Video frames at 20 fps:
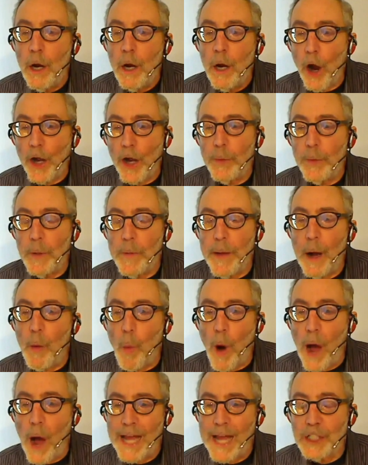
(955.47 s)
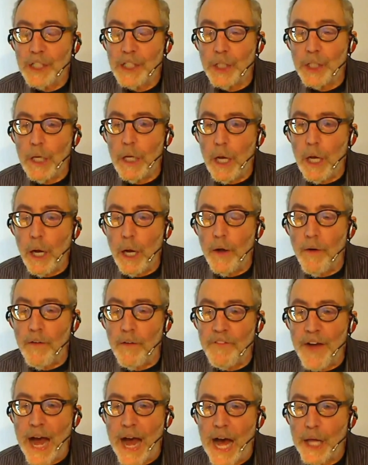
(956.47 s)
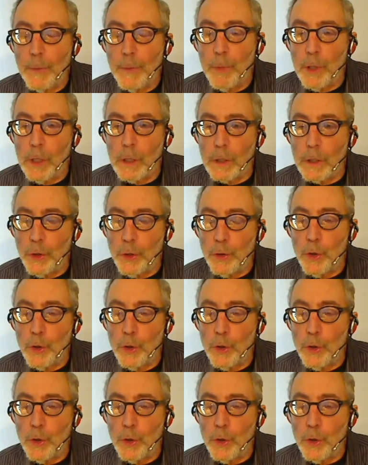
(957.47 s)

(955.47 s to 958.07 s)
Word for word: argument about why it's a, a valuable